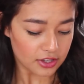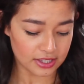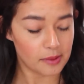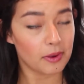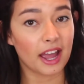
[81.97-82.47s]

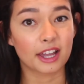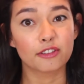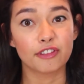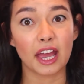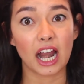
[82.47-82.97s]
so that way I
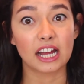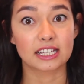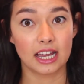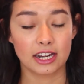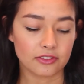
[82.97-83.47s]
could fit a
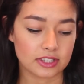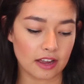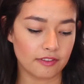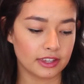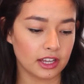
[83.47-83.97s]
ton of
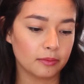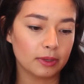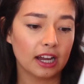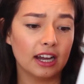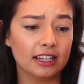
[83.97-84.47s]
stuff in there
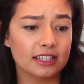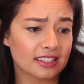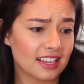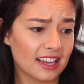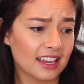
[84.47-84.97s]

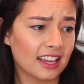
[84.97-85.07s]
because